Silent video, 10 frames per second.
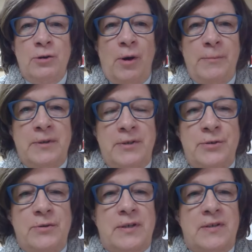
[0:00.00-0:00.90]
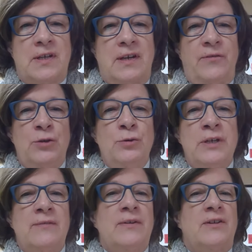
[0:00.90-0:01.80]
know I'm gonna do this, if you
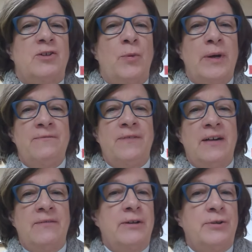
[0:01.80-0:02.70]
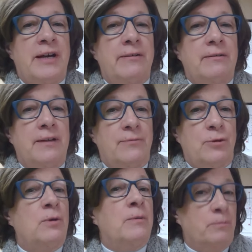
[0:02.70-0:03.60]
give at the $2,500
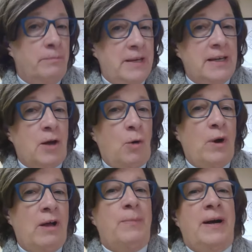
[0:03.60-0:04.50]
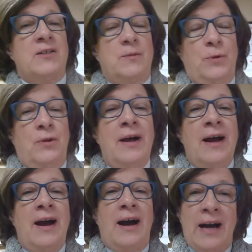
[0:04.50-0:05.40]
level, making a well possible,
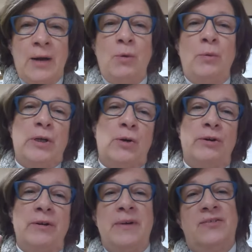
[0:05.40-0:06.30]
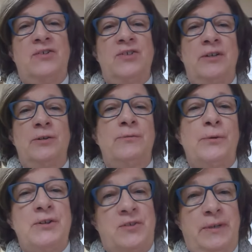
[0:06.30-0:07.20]
I will record a message on your
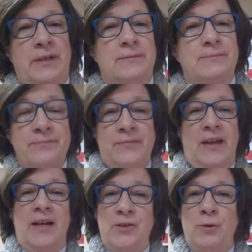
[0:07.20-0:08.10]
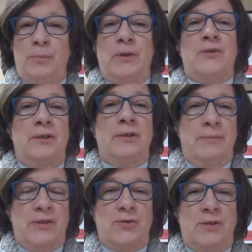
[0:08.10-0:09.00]
voicemail as your personal
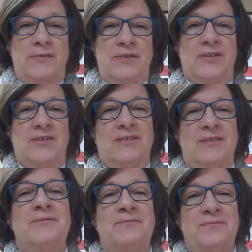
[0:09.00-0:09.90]
administrative assistant.